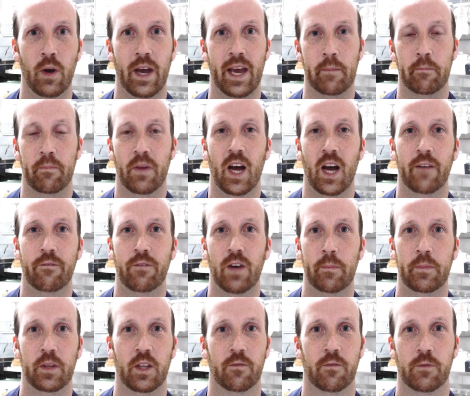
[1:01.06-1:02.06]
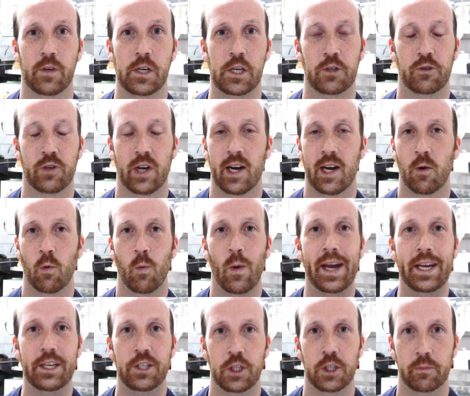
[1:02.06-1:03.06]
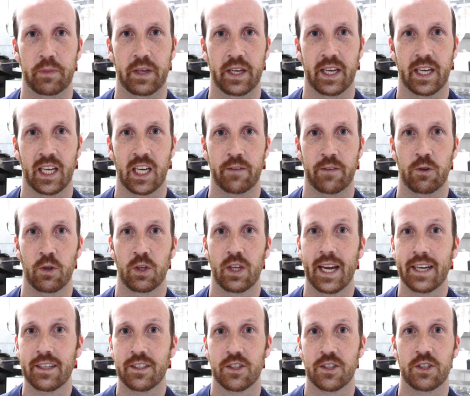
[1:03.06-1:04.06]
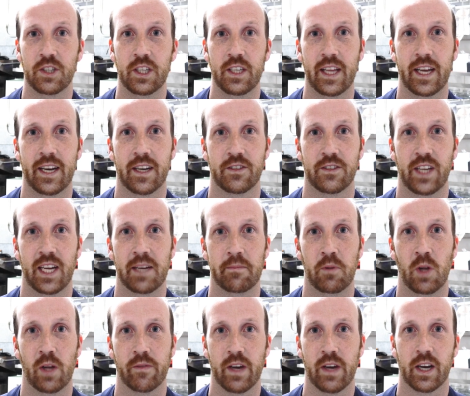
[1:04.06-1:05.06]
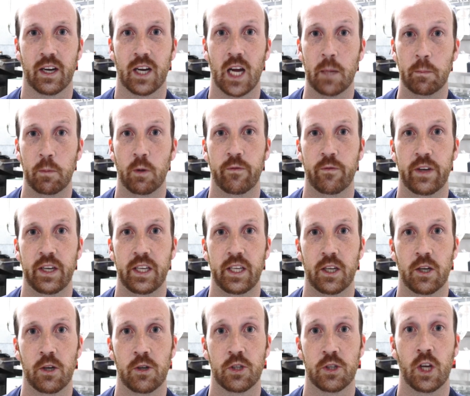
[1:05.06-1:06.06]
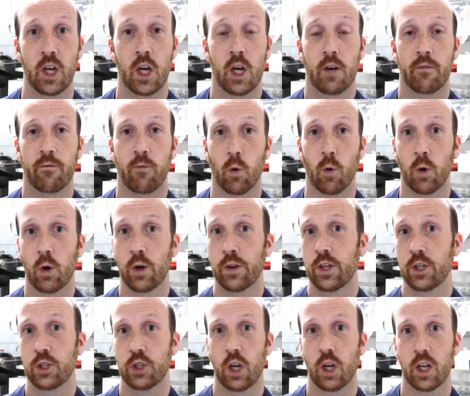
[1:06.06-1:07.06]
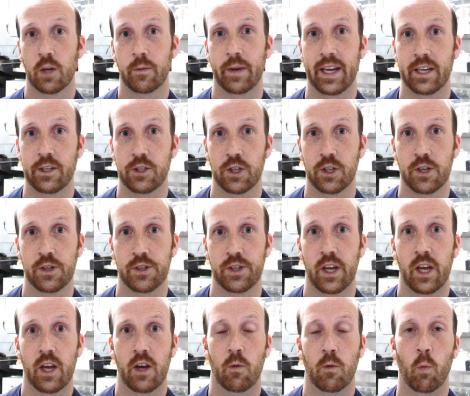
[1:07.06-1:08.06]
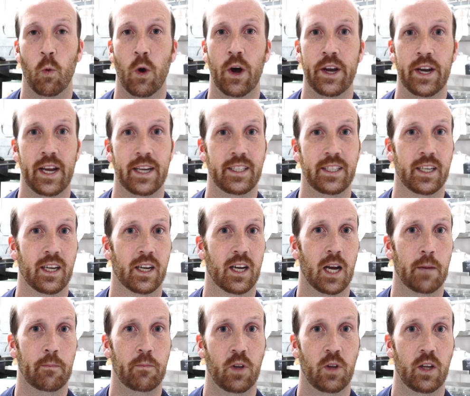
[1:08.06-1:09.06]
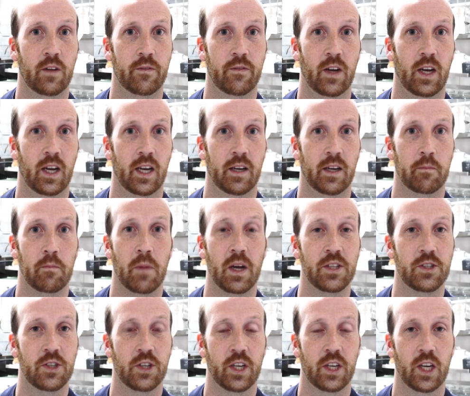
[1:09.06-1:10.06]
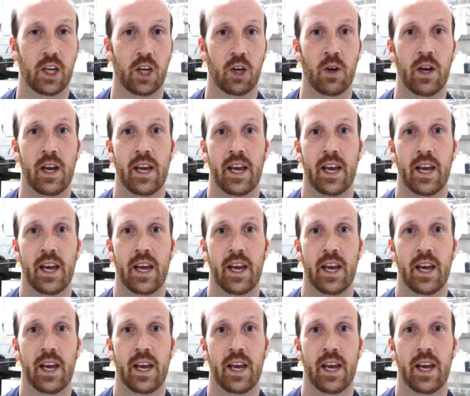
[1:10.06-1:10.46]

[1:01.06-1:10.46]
and puff up in the freeze dryer way too big. And if you'd like to see that example, I've got a couple videos for the Jolly Ranchers. One I did a couple of uh, months ago,